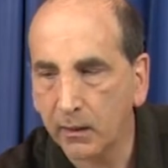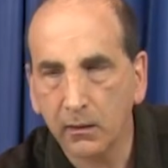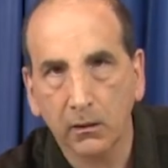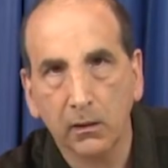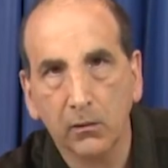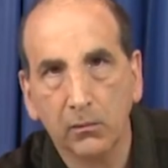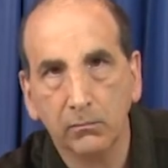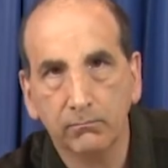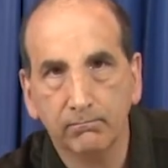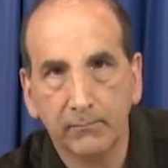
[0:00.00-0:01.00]
in a little
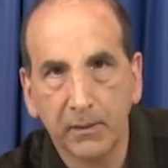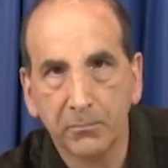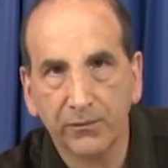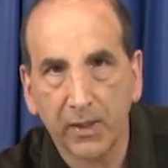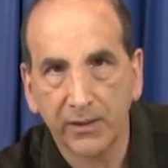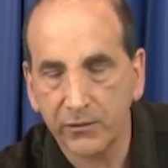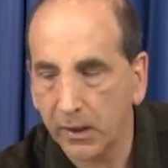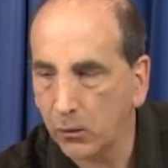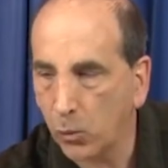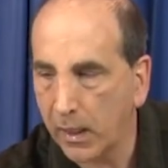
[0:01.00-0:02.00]
improvised
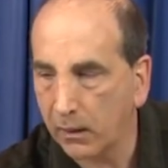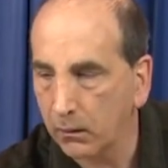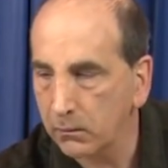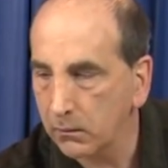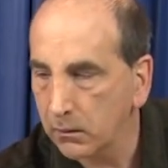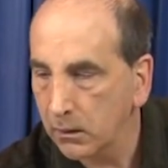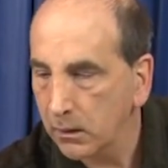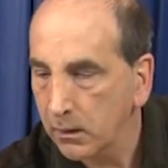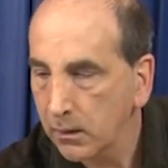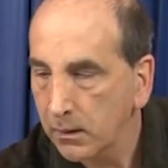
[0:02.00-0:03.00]
ink well
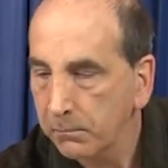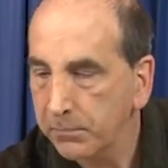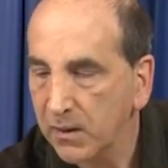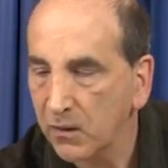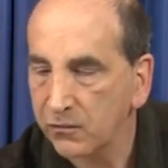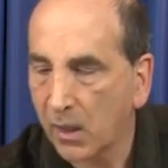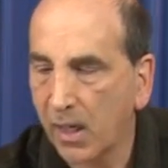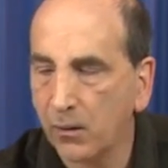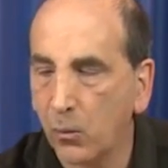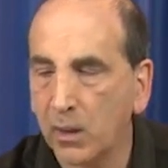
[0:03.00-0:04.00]
because I
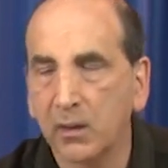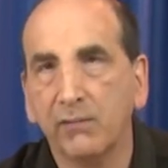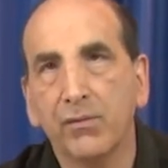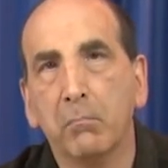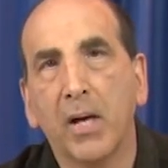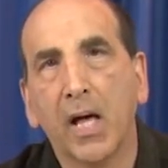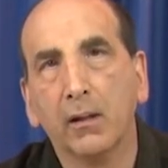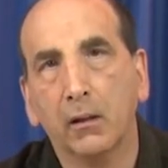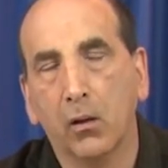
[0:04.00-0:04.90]
don't want to leave the bottle